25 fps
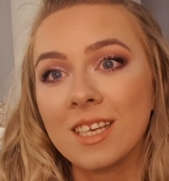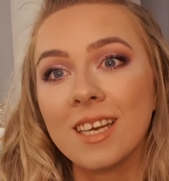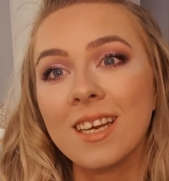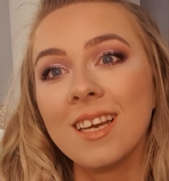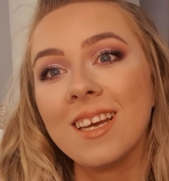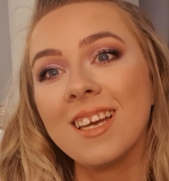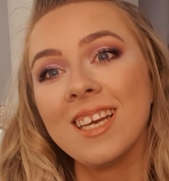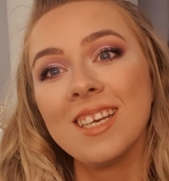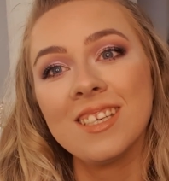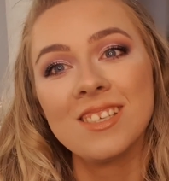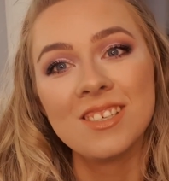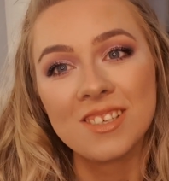
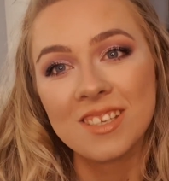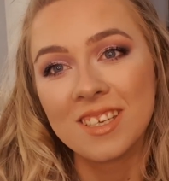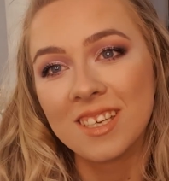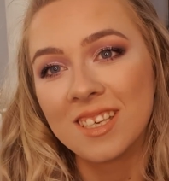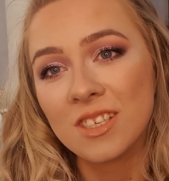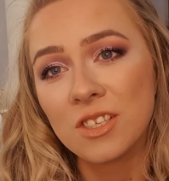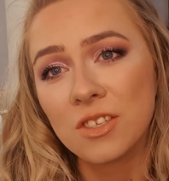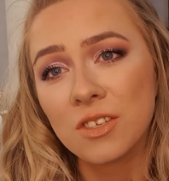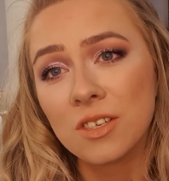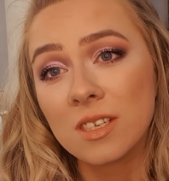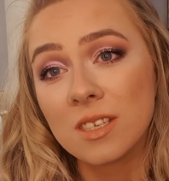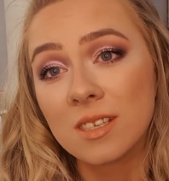
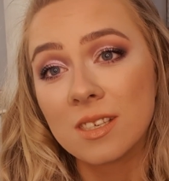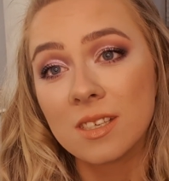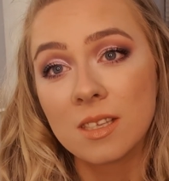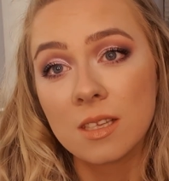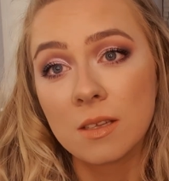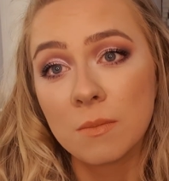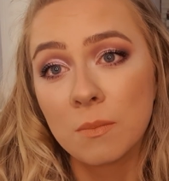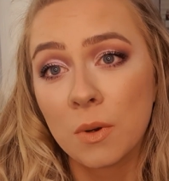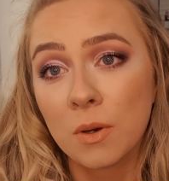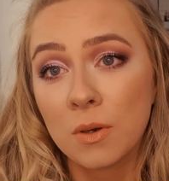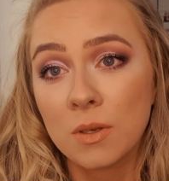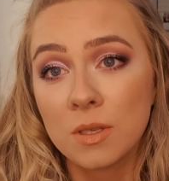It's just
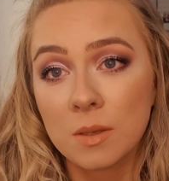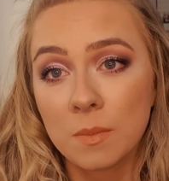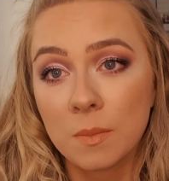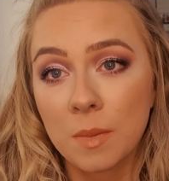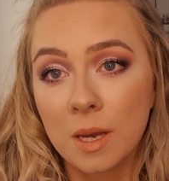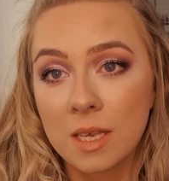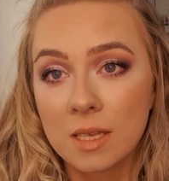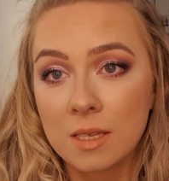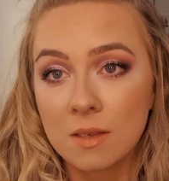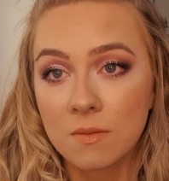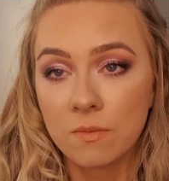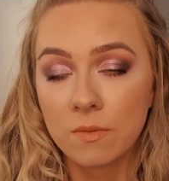the most
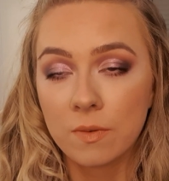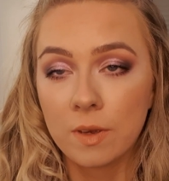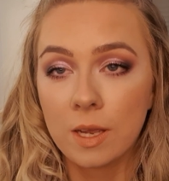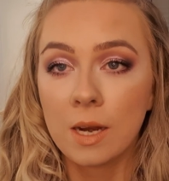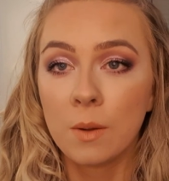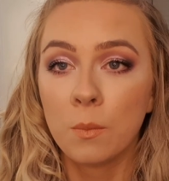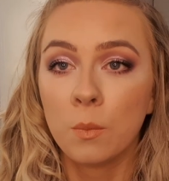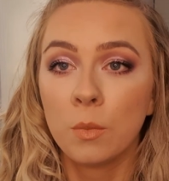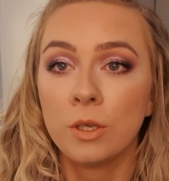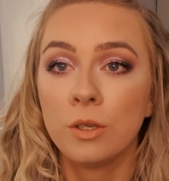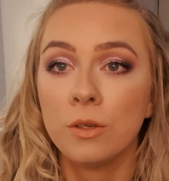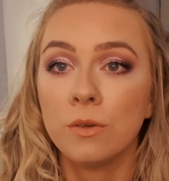amazing
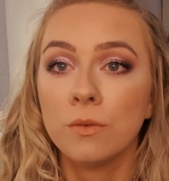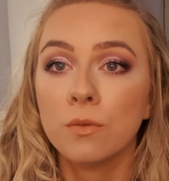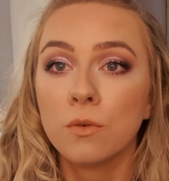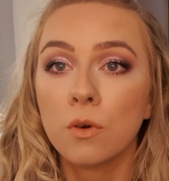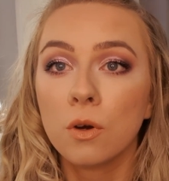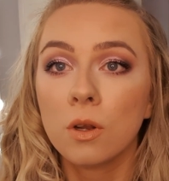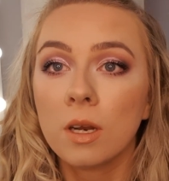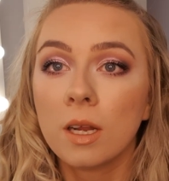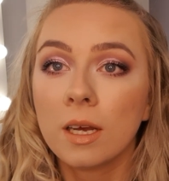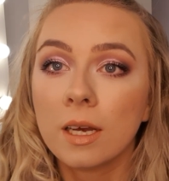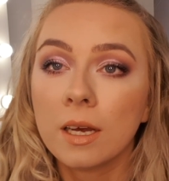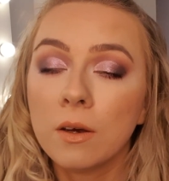feeling when you've
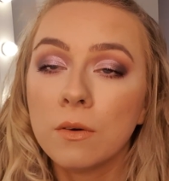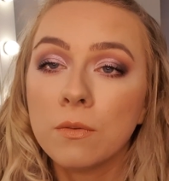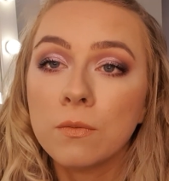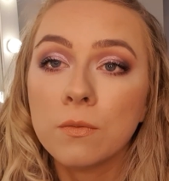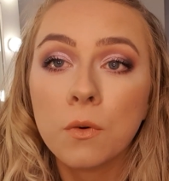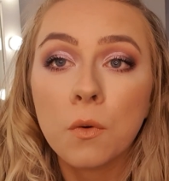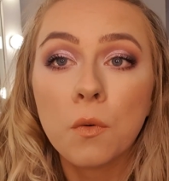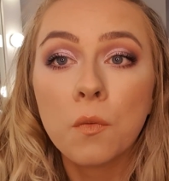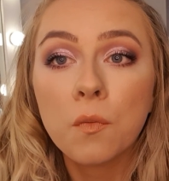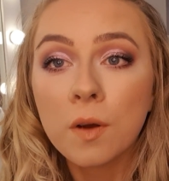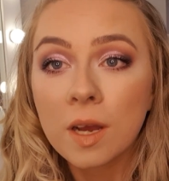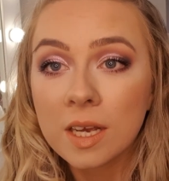got like a
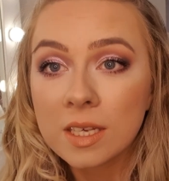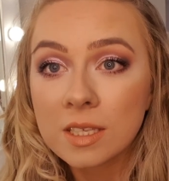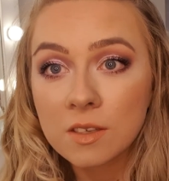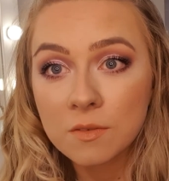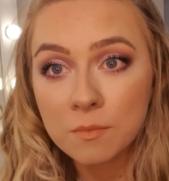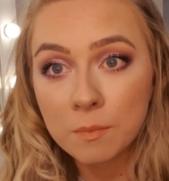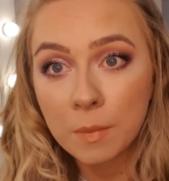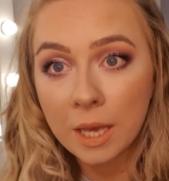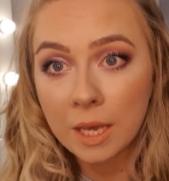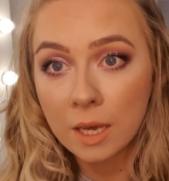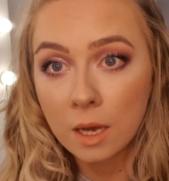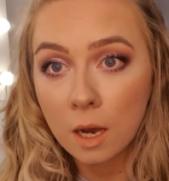full face of
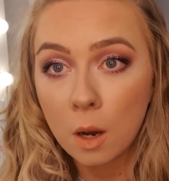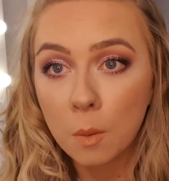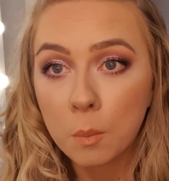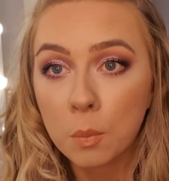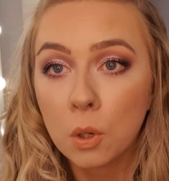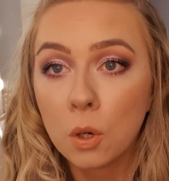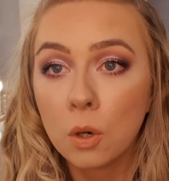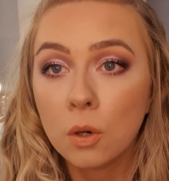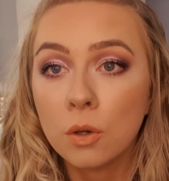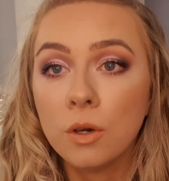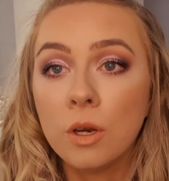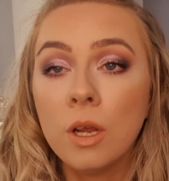makeup
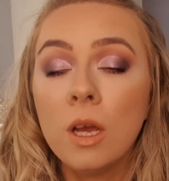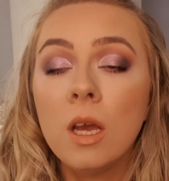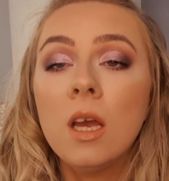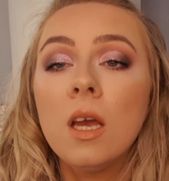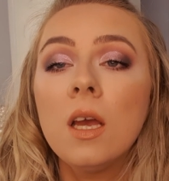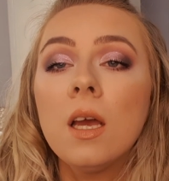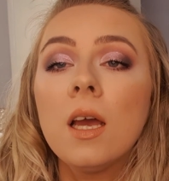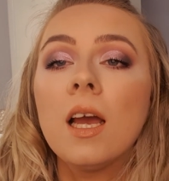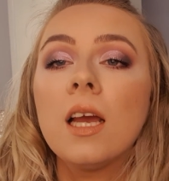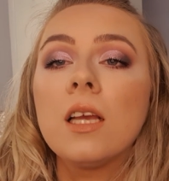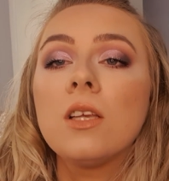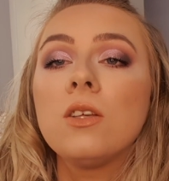on
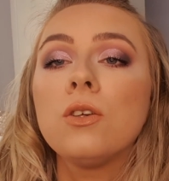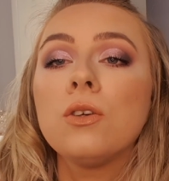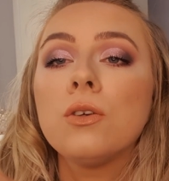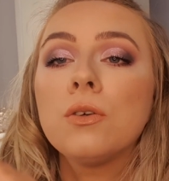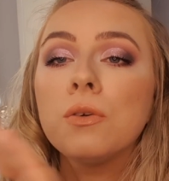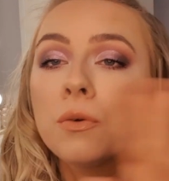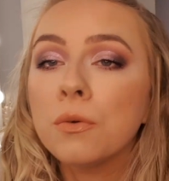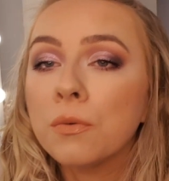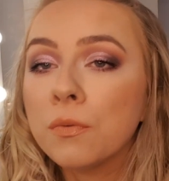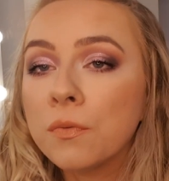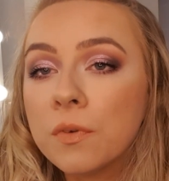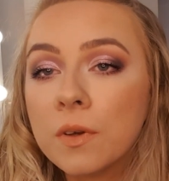and
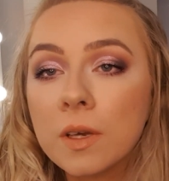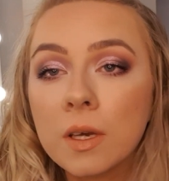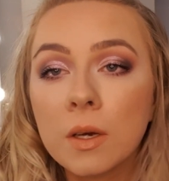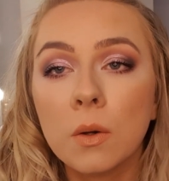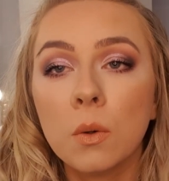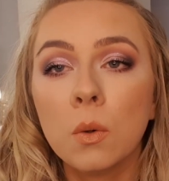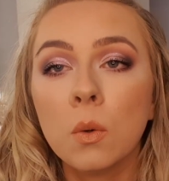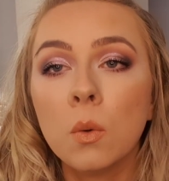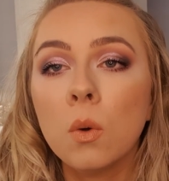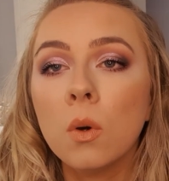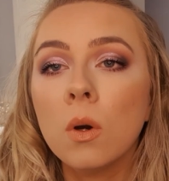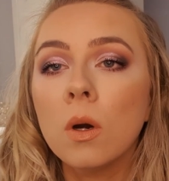you
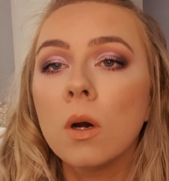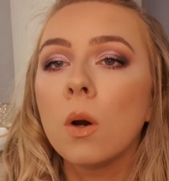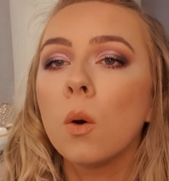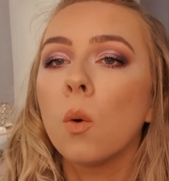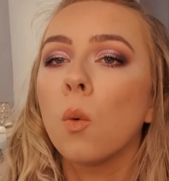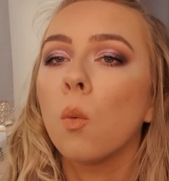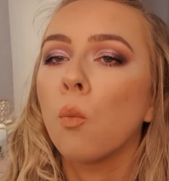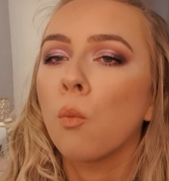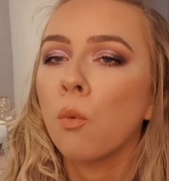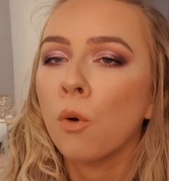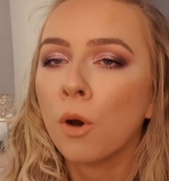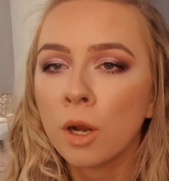feel
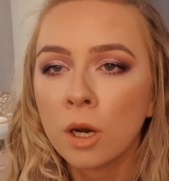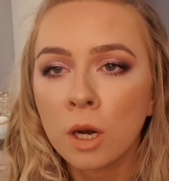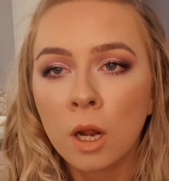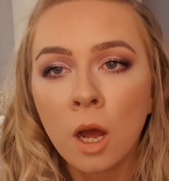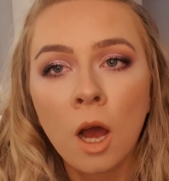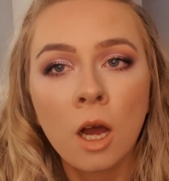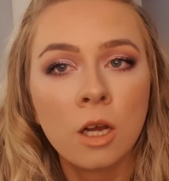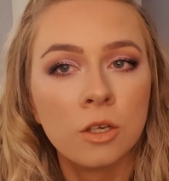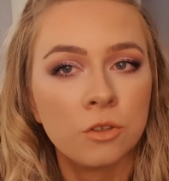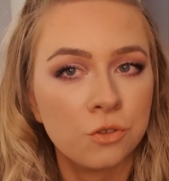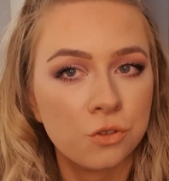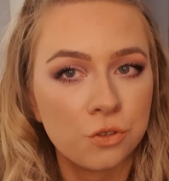
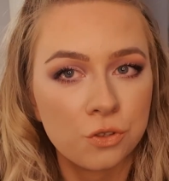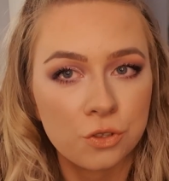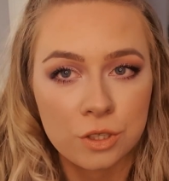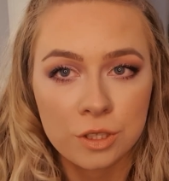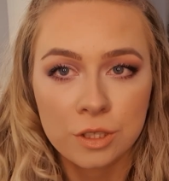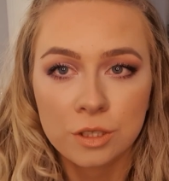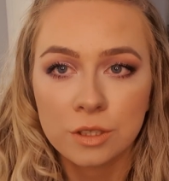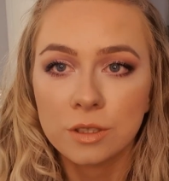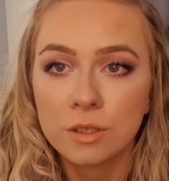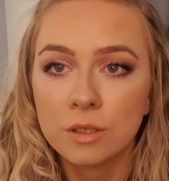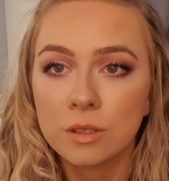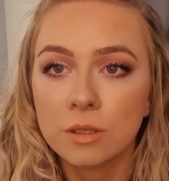
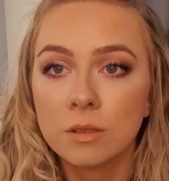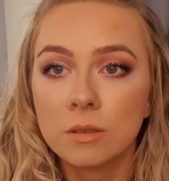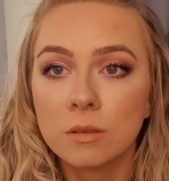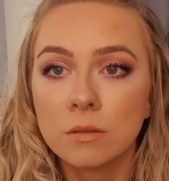100.